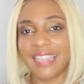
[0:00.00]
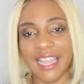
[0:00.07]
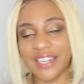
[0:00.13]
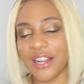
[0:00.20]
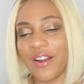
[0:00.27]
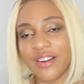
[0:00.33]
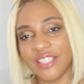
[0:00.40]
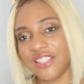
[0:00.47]

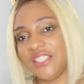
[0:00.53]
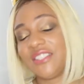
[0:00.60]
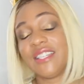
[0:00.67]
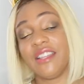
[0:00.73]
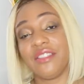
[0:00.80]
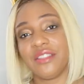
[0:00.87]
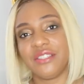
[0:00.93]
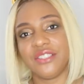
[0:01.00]
encourage each
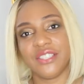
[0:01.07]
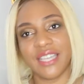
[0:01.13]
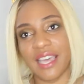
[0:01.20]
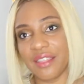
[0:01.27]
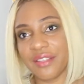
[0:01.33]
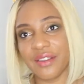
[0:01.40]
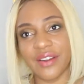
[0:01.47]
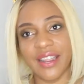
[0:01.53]
other
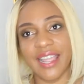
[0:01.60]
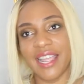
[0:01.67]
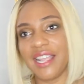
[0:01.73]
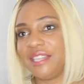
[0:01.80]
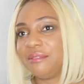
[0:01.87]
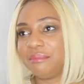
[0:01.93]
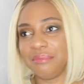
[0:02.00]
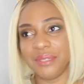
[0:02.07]
together
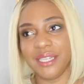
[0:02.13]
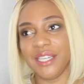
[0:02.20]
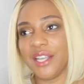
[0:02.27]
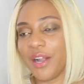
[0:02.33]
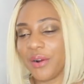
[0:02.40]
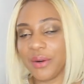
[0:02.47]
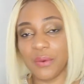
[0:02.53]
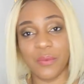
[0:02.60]
and be
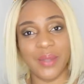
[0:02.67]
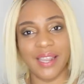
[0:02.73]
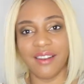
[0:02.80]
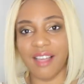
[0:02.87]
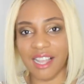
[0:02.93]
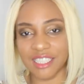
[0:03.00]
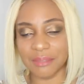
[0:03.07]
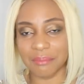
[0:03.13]
our weight
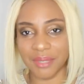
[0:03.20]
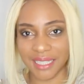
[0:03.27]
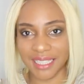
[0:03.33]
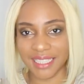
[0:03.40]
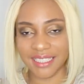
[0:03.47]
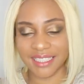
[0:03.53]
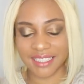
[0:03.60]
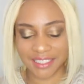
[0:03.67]
loss
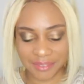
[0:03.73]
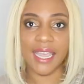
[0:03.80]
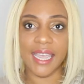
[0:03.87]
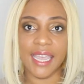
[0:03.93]
buddies.